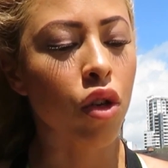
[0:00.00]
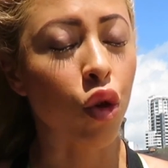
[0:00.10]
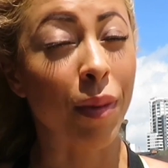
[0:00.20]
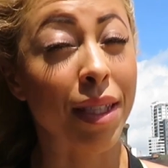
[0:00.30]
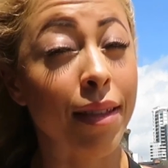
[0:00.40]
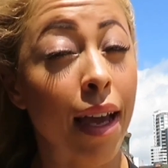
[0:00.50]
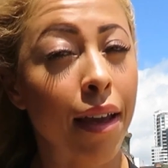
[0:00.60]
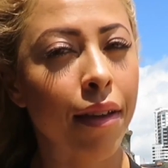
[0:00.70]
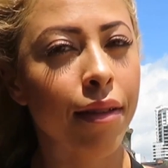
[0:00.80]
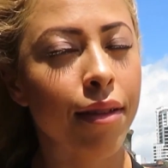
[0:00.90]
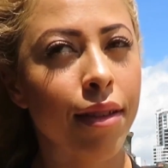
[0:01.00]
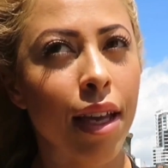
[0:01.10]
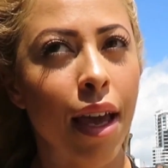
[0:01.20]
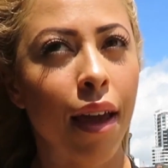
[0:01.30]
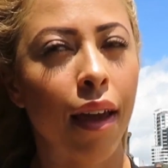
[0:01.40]
your mistakes
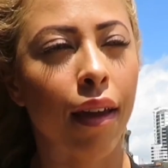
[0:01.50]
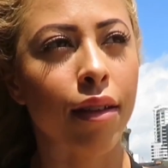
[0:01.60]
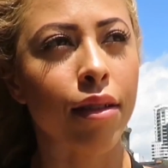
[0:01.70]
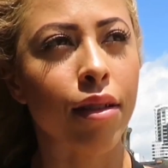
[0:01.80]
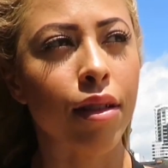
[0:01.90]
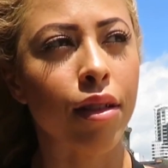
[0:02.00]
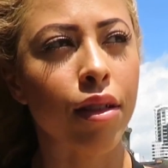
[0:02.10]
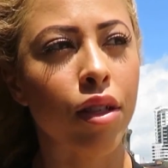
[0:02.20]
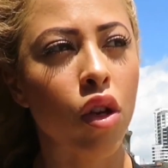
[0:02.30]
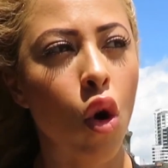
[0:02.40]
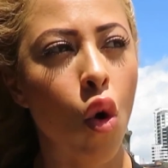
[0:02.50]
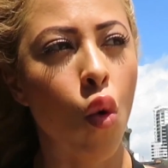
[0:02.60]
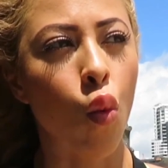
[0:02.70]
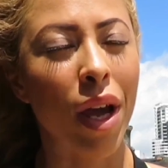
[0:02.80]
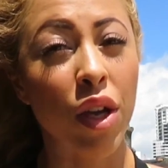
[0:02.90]
and
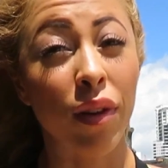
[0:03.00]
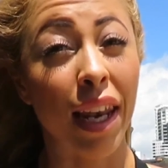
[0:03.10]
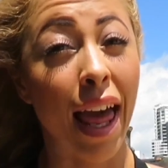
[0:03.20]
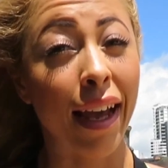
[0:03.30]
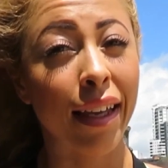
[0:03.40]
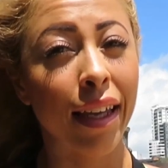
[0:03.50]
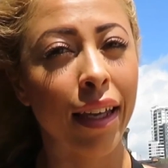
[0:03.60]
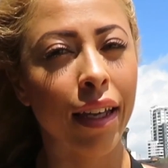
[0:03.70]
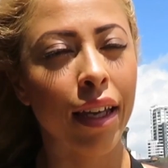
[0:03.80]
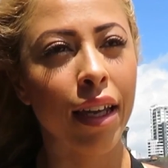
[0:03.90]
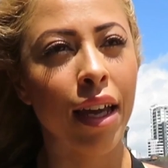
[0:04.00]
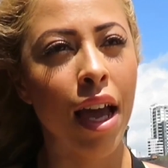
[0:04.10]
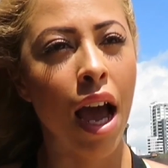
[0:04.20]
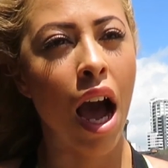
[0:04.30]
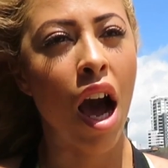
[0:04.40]
where you're lacking,
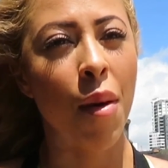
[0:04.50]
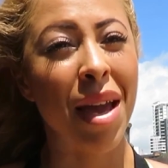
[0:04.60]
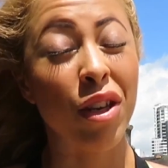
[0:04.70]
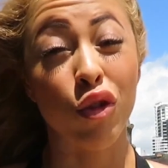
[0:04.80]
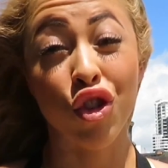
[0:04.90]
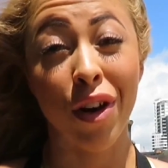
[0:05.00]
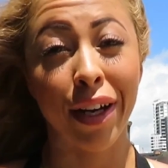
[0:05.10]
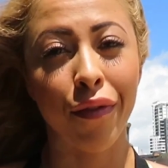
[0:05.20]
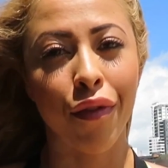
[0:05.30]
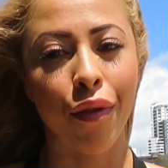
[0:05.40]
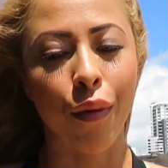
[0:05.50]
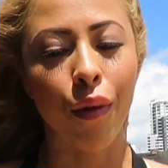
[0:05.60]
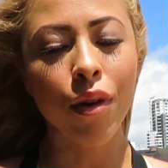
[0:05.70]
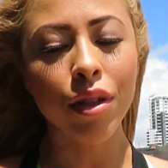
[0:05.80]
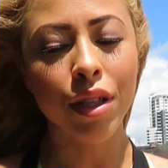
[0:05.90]
and your train of
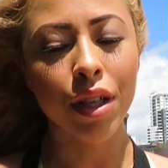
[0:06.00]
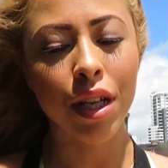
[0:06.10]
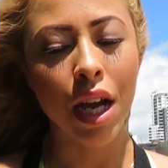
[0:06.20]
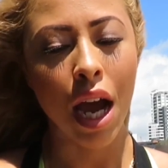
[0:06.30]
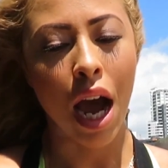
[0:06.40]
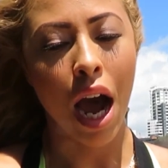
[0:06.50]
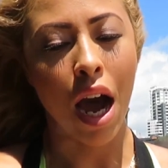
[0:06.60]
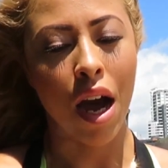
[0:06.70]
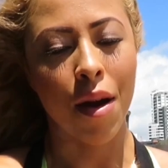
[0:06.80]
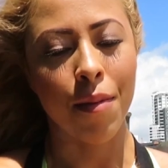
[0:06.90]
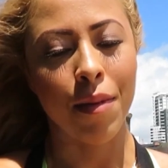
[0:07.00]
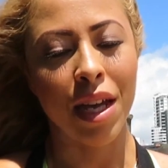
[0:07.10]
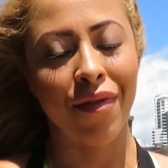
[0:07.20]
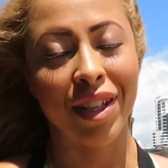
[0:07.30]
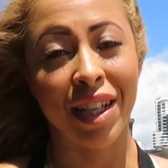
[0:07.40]
thought,
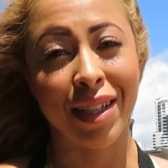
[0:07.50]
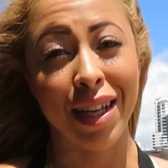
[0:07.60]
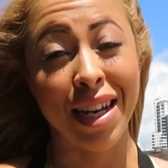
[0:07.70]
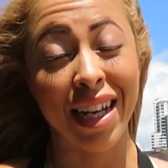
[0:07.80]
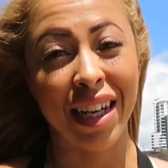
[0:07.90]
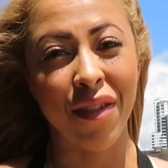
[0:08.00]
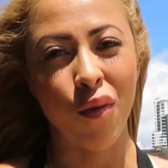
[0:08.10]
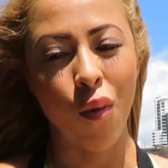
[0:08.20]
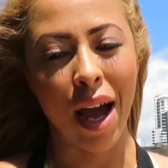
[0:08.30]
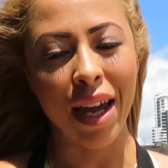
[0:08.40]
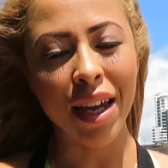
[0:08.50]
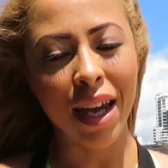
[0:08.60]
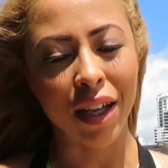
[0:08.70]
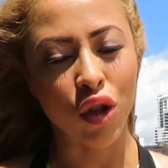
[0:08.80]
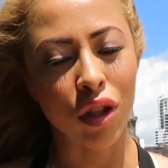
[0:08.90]
if it is a negative way.
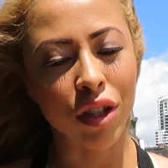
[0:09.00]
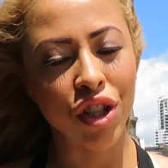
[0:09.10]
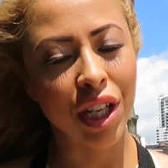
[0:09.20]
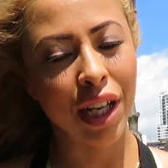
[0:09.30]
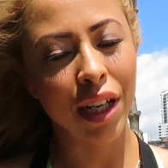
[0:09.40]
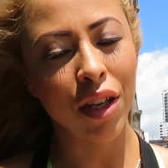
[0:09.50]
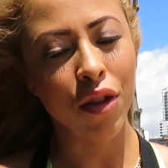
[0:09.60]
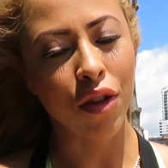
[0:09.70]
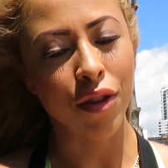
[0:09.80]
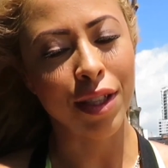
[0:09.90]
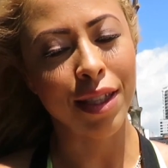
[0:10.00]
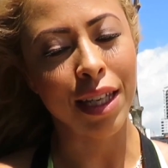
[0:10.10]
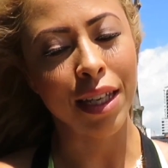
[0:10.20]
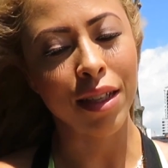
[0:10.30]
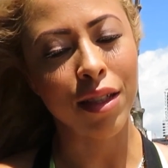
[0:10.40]
Acknowledging those
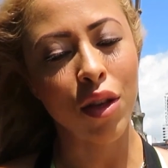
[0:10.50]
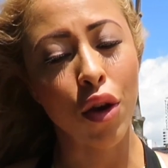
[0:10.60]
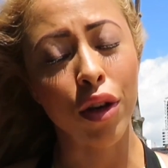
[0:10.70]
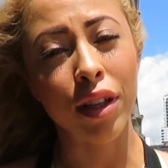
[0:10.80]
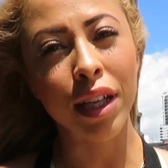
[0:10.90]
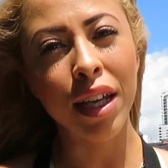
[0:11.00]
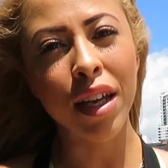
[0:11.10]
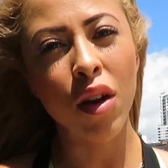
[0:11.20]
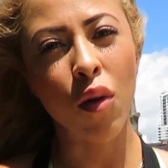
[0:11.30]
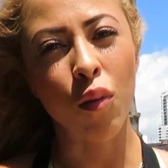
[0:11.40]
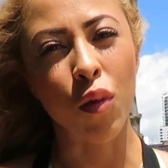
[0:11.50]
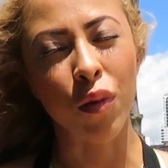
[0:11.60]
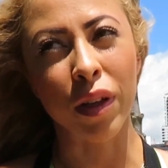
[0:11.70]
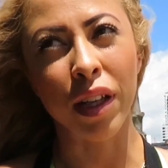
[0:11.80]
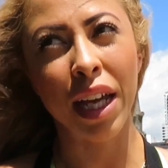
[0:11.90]
things early
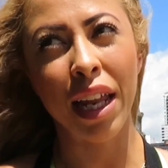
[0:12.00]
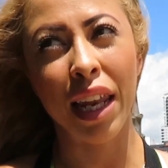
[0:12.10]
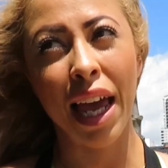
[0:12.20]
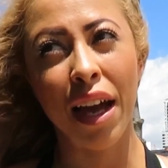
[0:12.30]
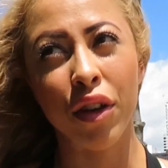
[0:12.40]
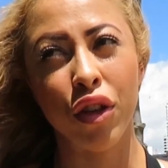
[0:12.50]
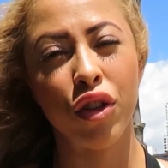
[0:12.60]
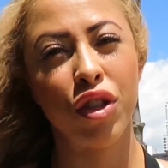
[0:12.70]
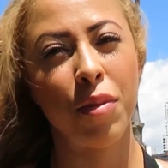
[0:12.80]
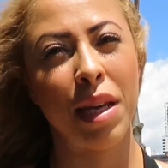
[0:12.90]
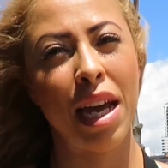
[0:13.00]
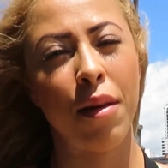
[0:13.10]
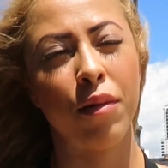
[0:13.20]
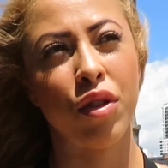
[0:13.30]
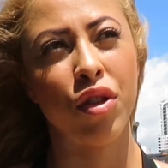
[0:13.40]
really allow you to be
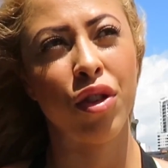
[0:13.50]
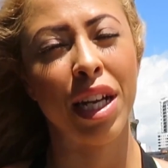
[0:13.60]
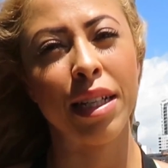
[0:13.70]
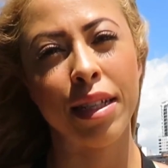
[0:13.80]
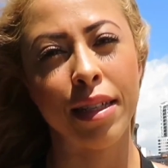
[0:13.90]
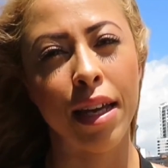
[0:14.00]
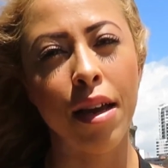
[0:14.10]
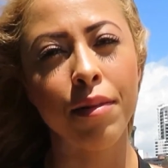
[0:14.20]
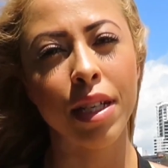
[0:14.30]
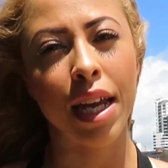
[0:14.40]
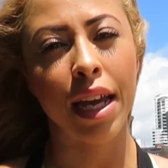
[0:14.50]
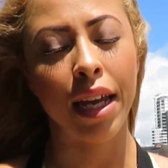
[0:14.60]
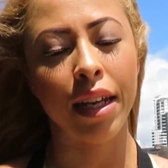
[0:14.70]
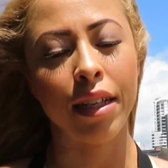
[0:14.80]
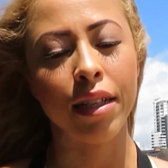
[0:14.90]
able to intercept
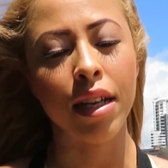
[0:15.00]
and